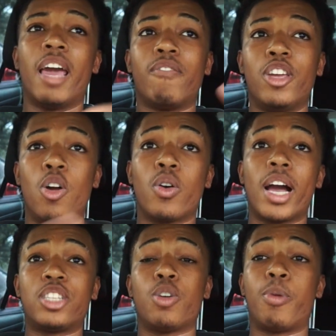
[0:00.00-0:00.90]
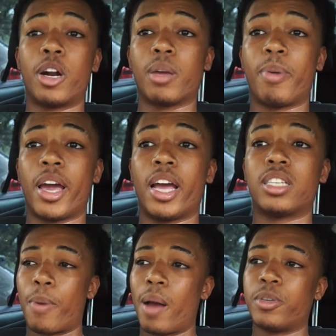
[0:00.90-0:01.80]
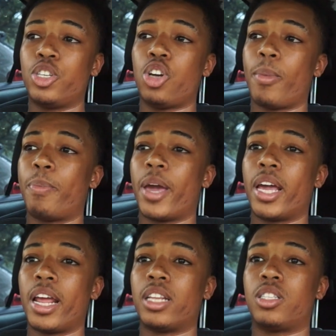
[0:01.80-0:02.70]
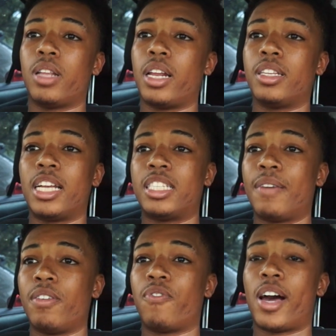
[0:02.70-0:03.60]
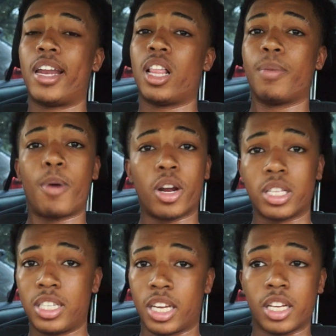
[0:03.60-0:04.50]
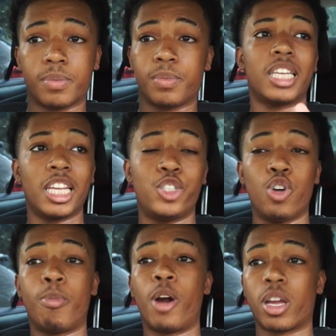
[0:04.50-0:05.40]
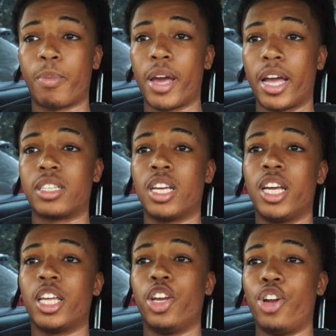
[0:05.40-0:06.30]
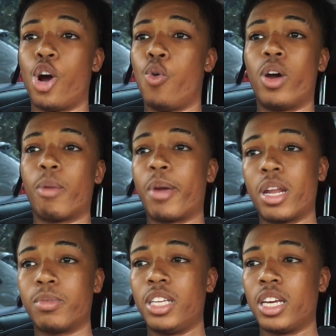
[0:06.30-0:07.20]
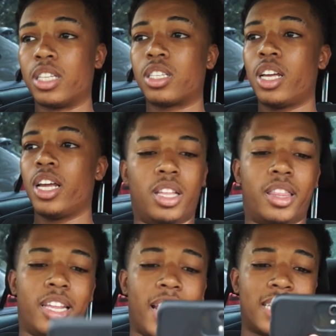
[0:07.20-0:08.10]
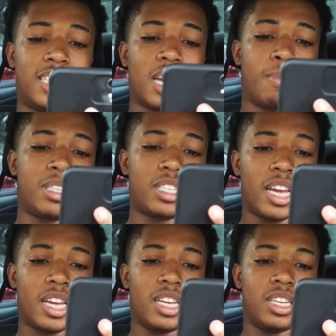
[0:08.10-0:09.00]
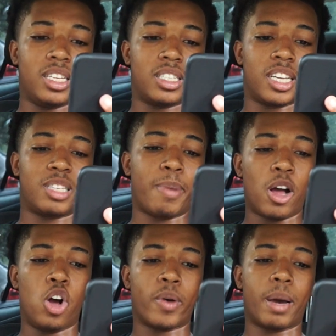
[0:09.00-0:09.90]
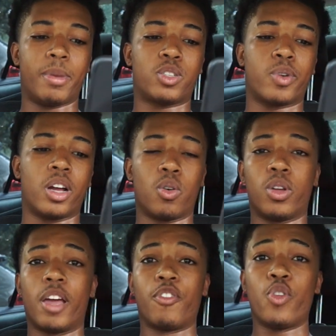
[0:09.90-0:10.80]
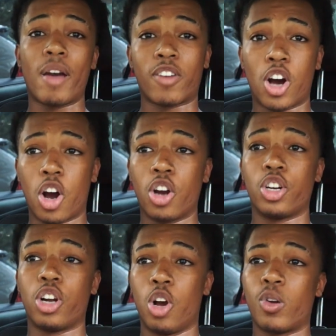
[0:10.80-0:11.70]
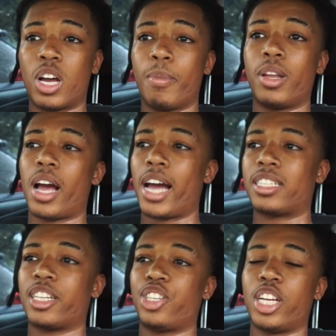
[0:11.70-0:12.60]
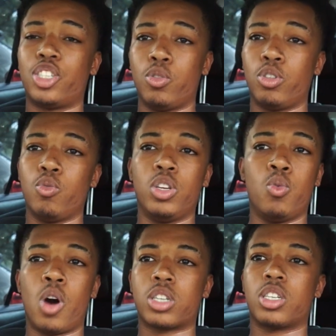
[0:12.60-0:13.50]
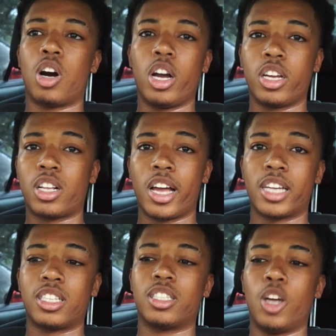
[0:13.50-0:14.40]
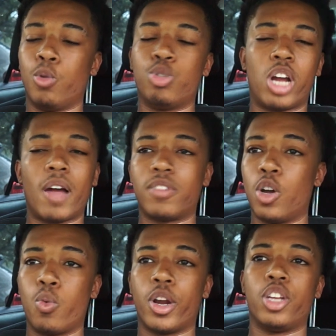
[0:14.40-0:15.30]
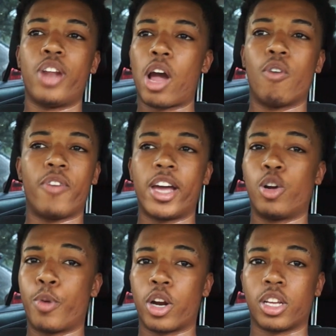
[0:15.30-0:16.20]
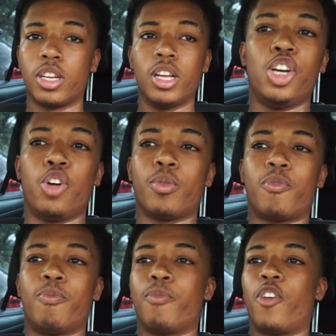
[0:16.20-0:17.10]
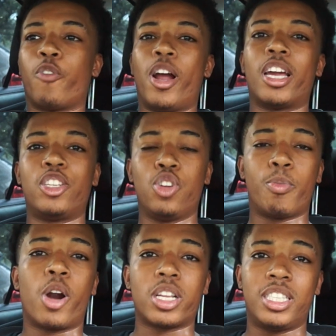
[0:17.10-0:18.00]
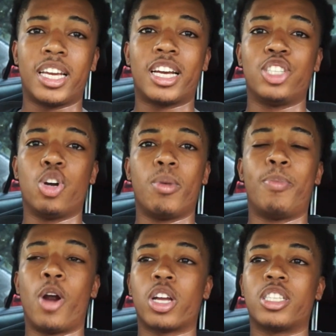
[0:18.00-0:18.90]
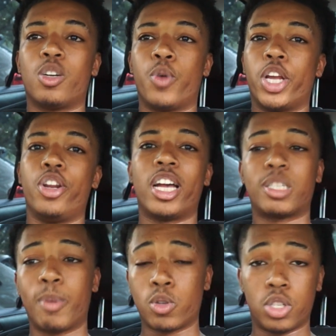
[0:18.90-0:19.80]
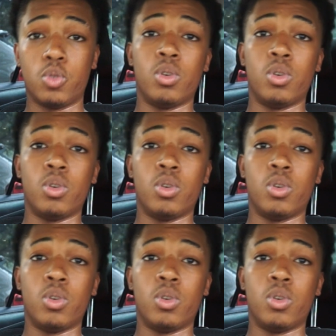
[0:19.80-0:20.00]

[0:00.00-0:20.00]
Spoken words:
If you don't got your parking pass, I promise you're gonna be paying that $75 parking ticket. Get you a parking pass. You don't want to pay them tickets. The next thing I'm going to say is, it's about homecoming as well. If you have a car during homecoming, I suggest you walk to all your classes. Don't drive nowhere. You're not going to find no parking. You're going to fuck around and get you a parking ticket because you're going to be parking somewhere you're not supposed to.